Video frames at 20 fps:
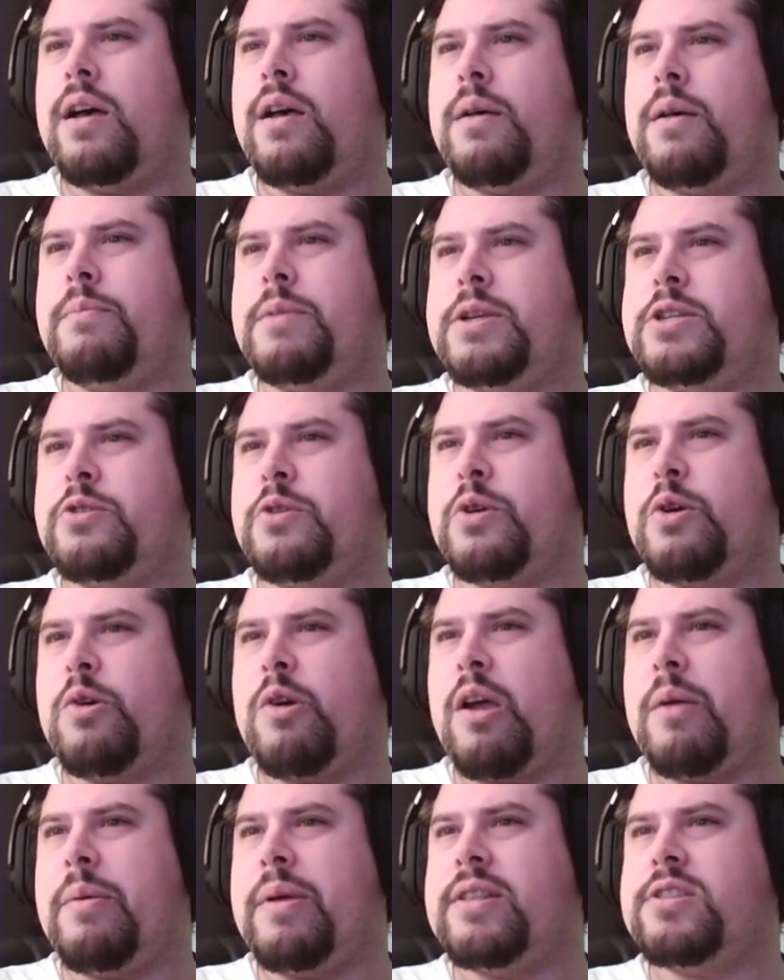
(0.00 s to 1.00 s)
Mission
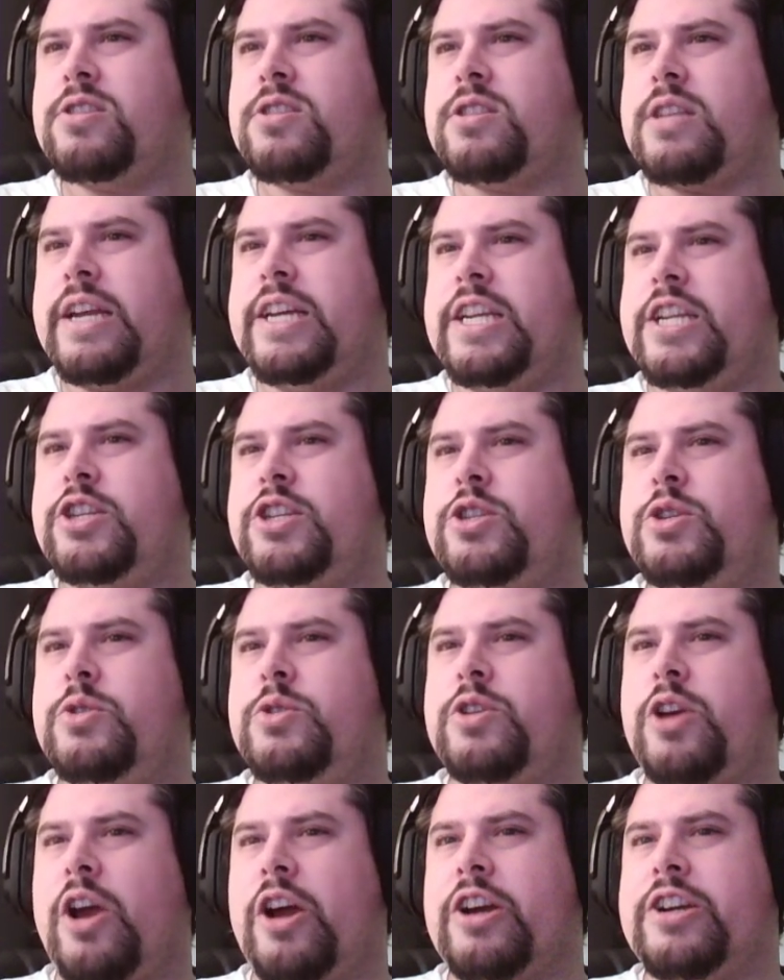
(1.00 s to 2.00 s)
requirements. I need 2
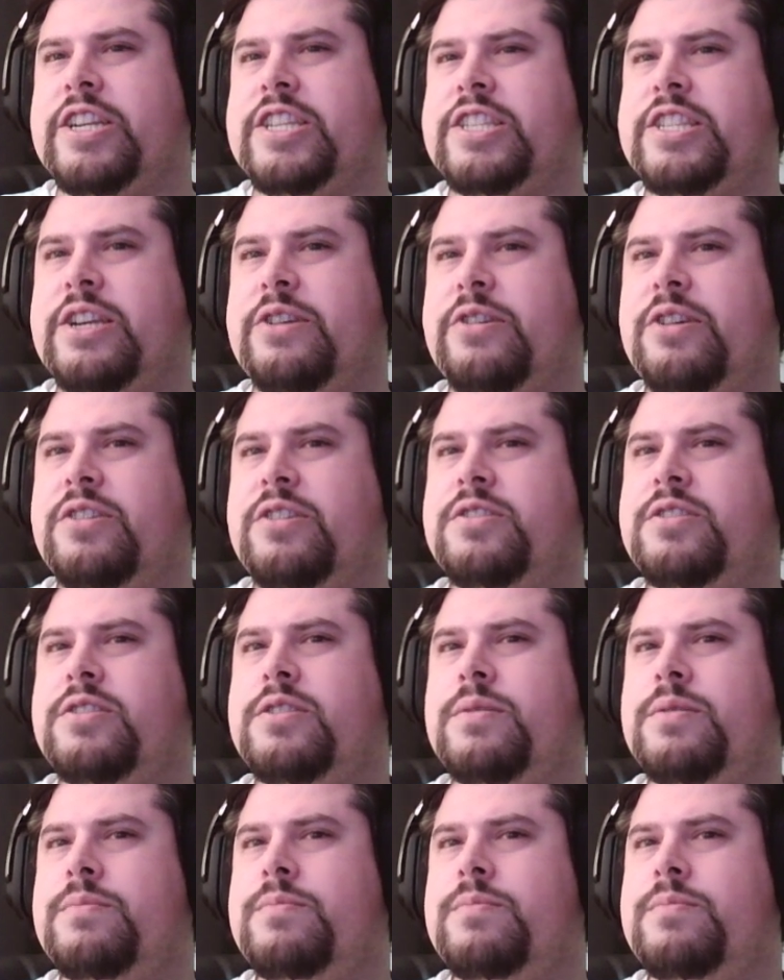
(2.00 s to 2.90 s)
darkness heroes.